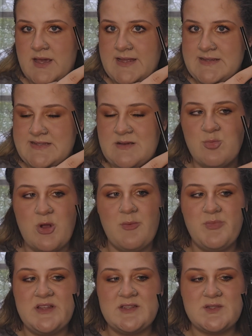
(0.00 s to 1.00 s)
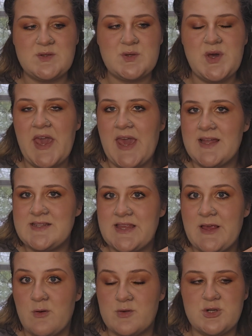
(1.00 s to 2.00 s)
Instant Brow Pencil and
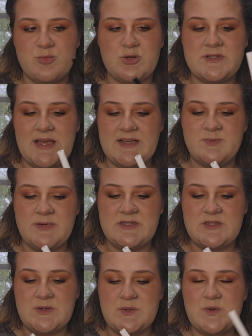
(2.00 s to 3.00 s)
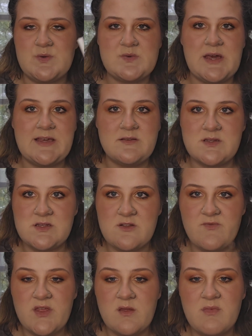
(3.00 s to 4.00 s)
the Ultra Precise Pencil. I use this to
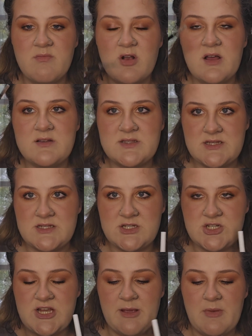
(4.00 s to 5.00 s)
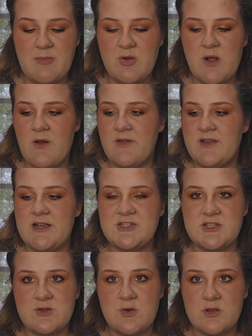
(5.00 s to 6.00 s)
fill in my brows, this to shape my brow, and then I
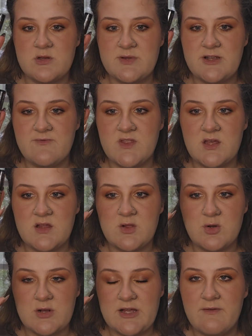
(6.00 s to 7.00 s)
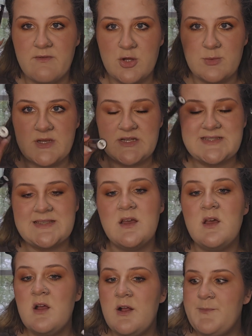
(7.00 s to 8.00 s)
just throw a little bit of the L'Oreal Voluminous
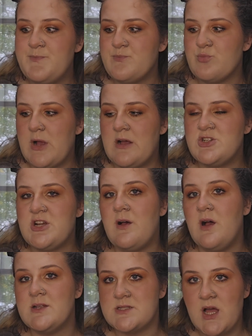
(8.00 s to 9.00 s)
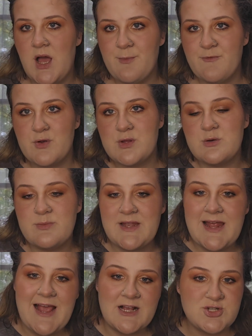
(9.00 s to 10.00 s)
Brow Gel on top for a little
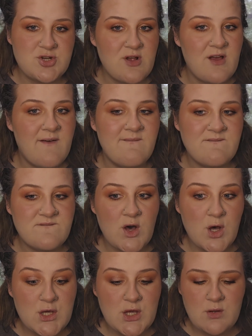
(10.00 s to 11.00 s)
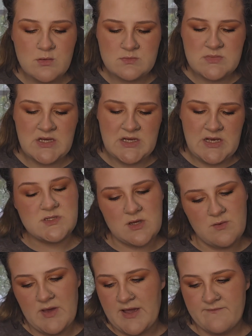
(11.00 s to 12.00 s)
bit of extra volume.
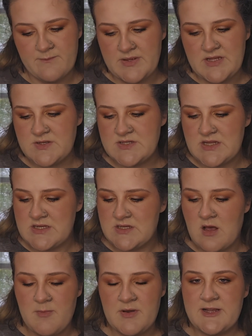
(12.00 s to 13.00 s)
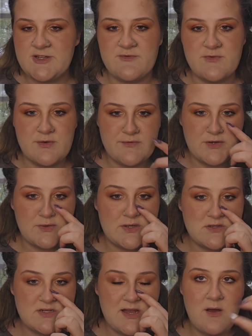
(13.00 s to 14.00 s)
So I've been using this combination for a few
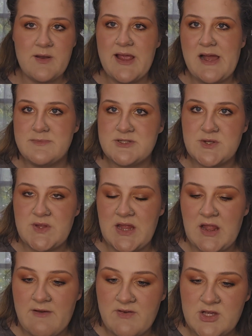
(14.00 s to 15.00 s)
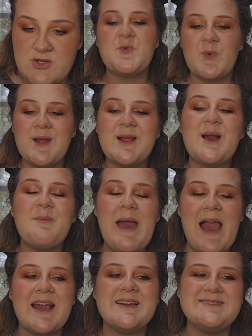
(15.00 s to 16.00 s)
years now, and I absolutely love it. We're going to come
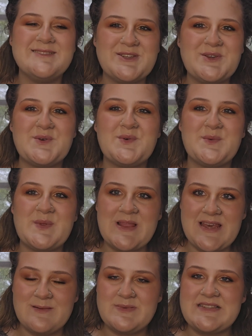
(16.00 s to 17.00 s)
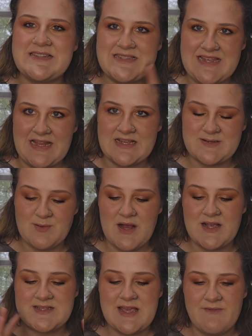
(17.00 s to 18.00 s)
back and do lips and setting spray
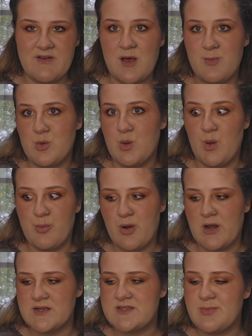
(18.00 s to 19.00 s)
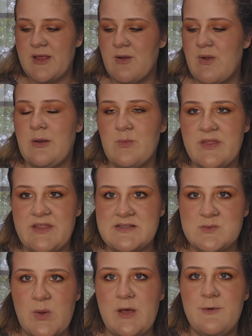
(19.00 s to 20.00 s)
because I have a couple products to play around with
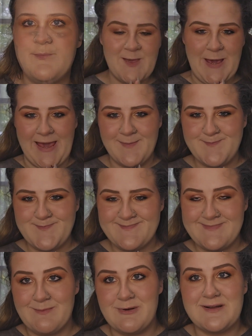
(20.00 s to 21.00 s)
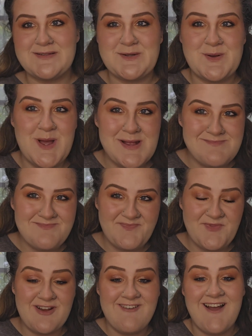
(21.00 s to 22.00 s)
as well. Okay, my brows are on.
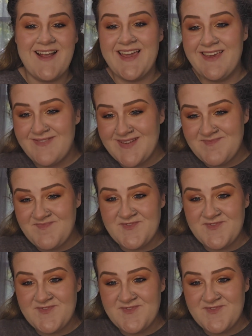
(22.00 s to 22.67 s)
They're not even.